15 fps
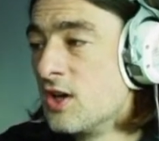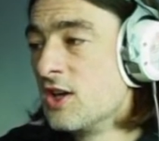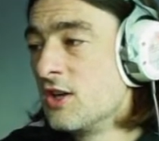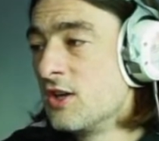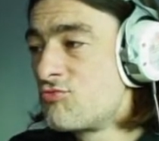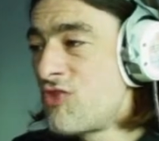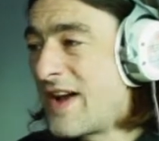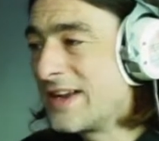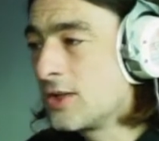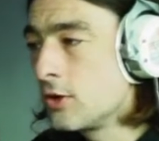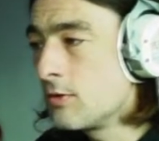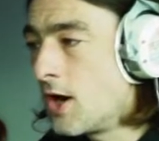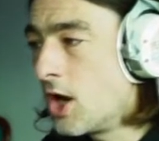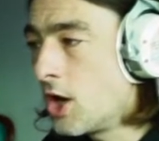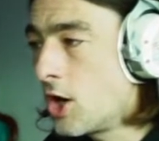Randall
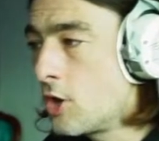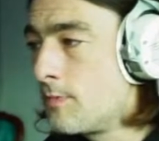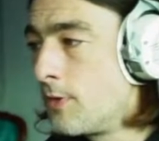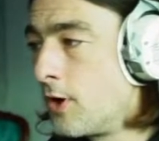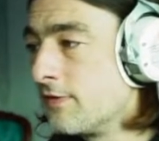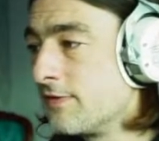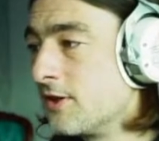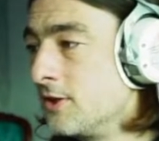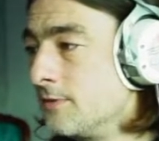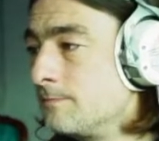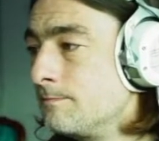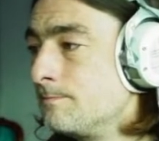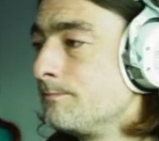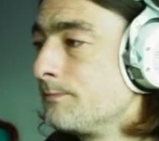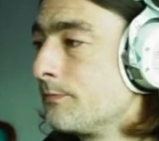Marlo Poffer,
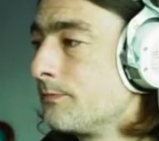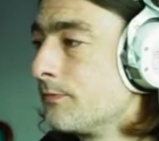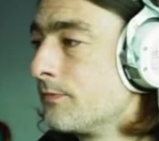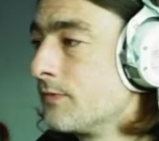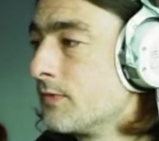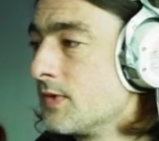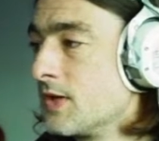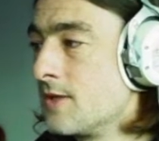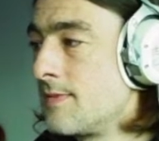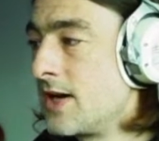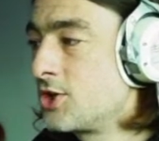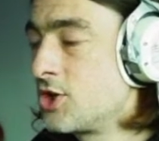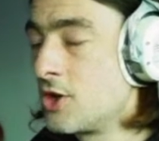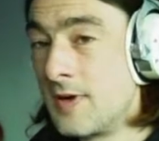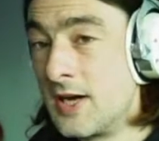the
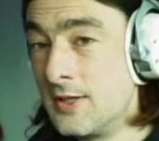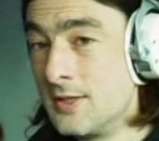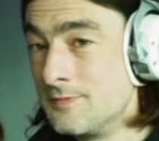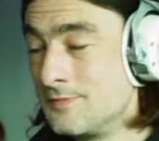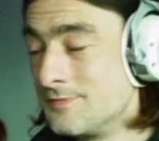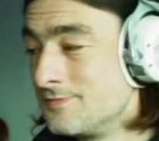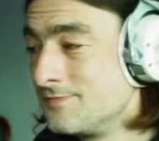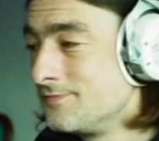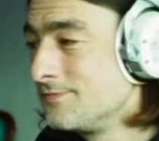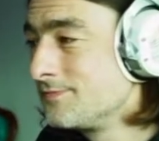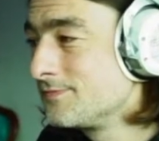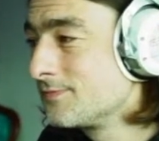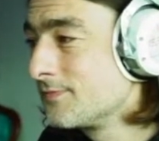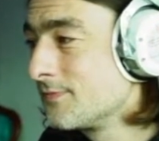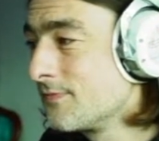Macho Man,
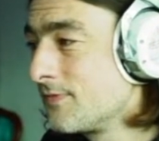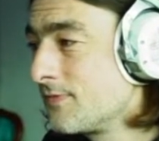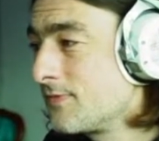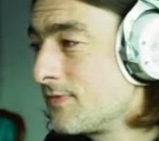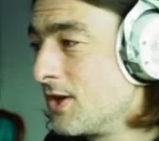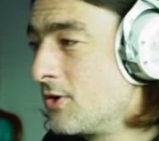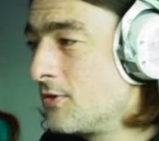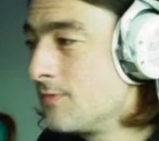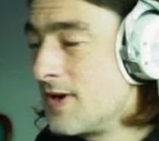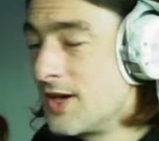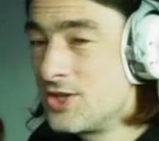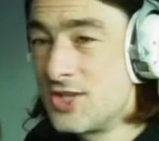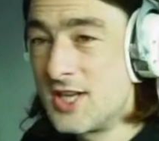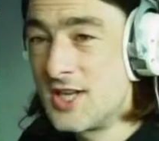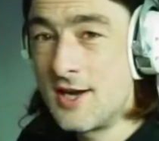who
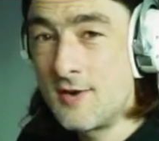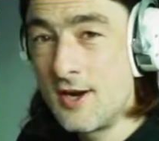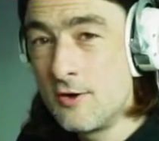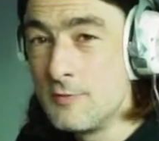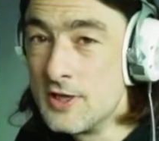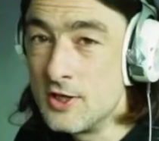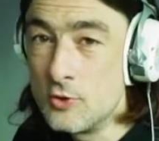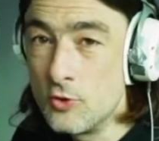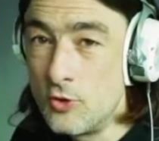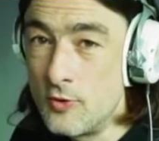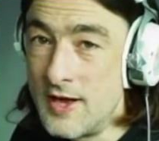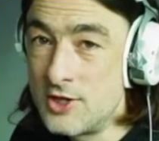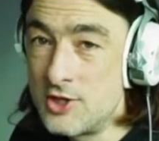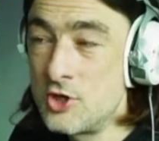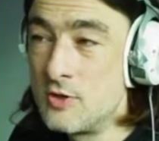managed to get away with being called the
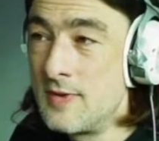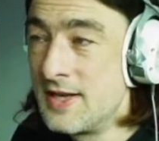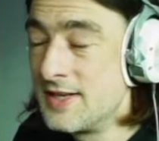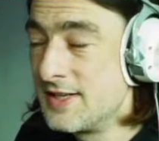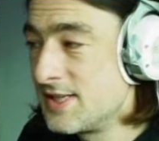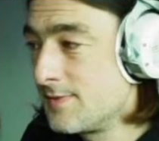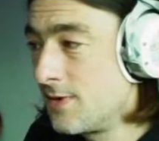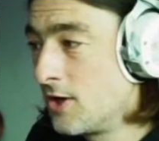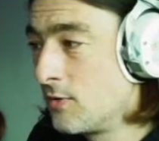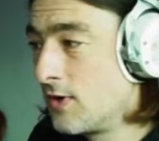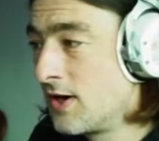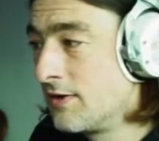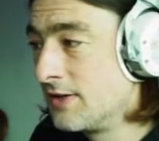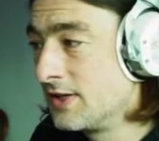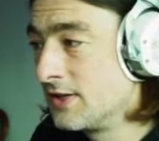Macho Man despite
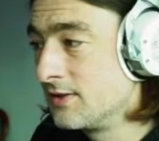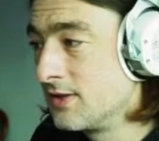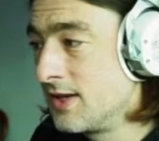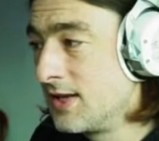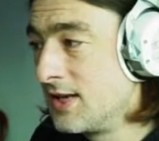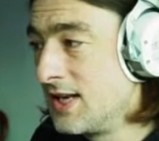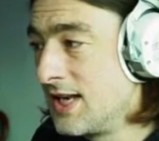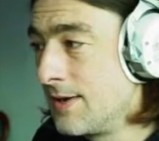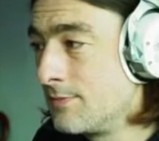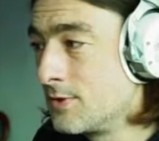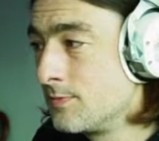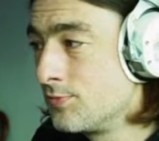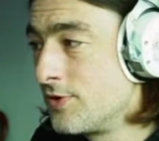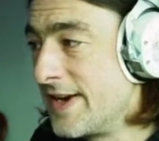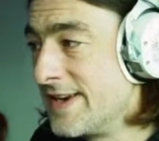wearing leopard
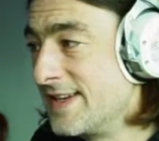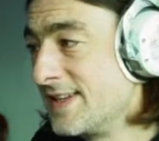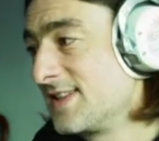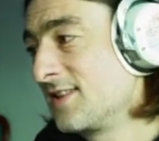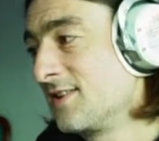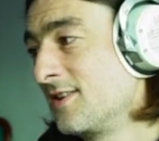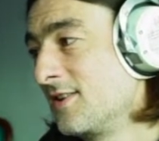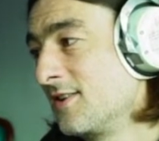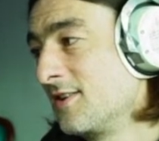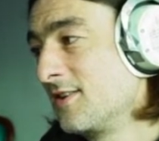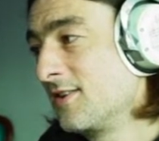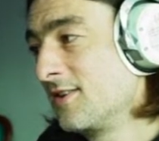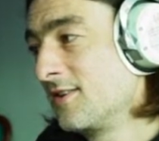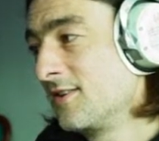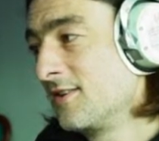print
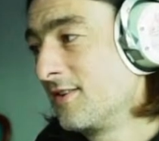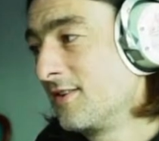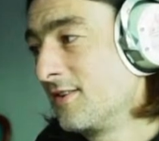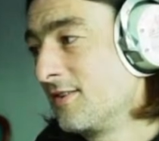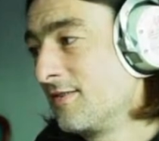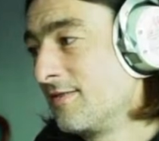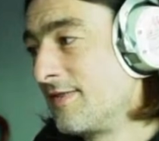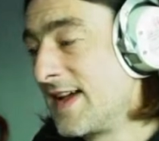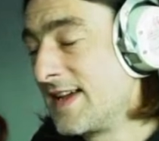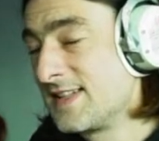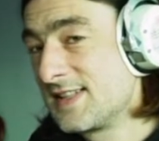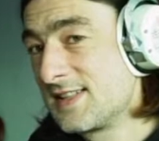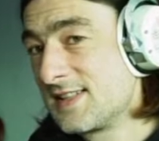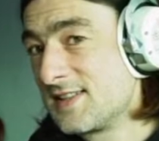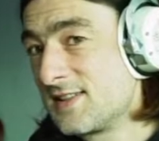
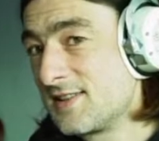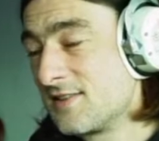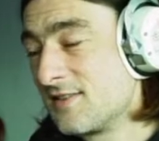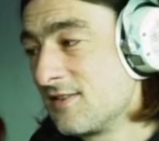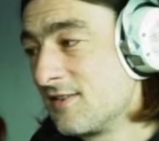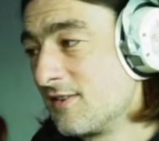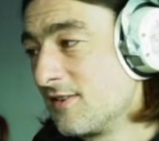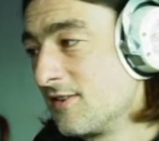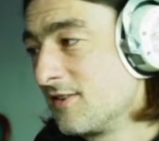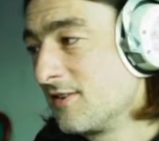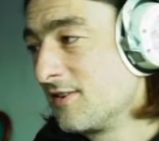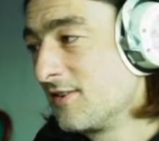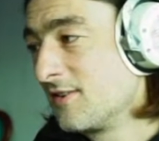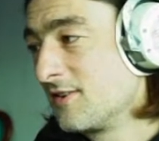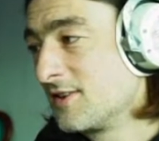vests,
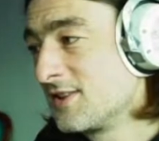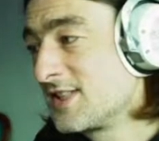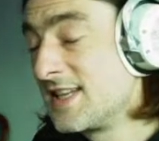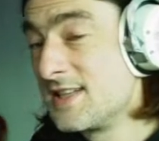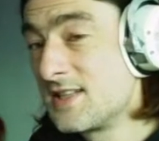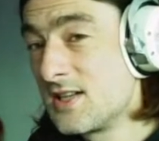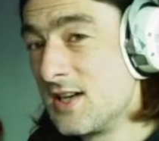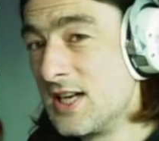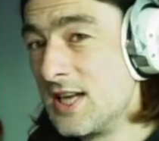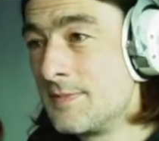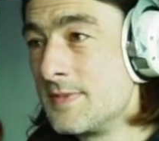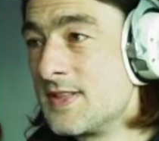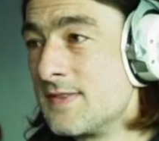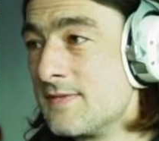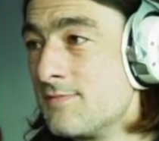skin-tight
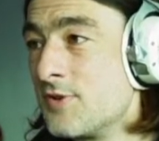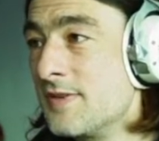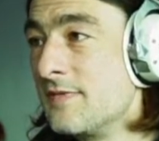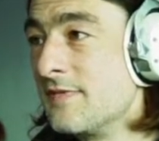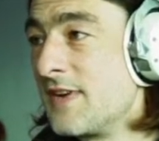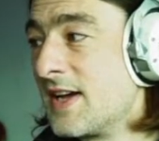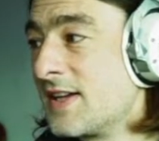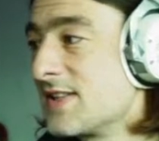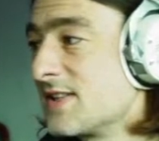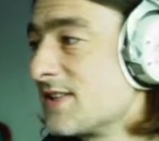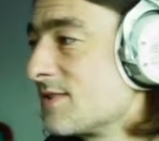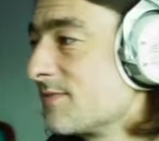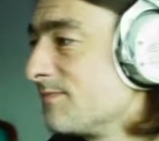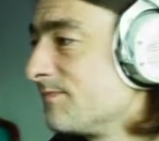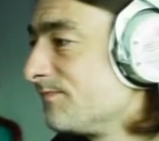leopard print
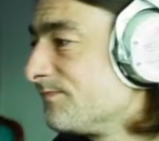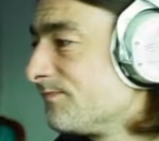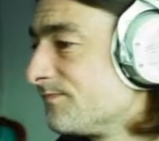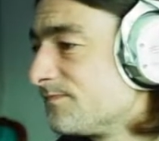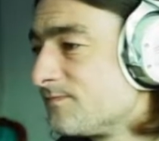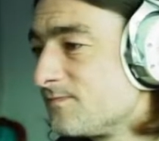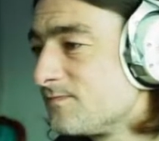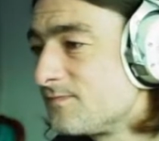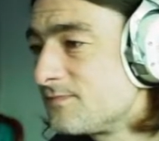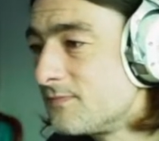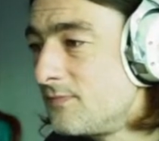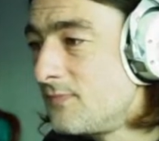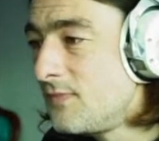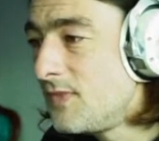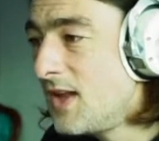vests.
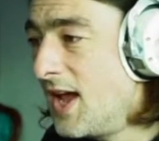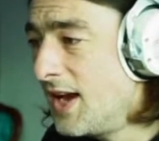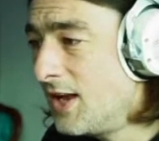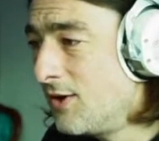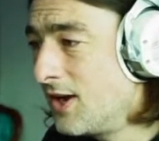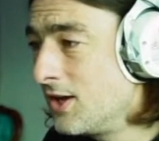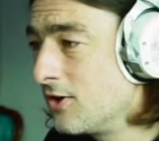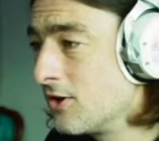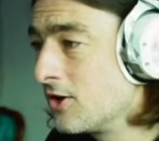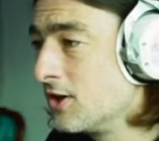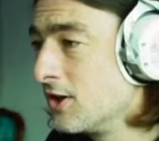Anyway, look,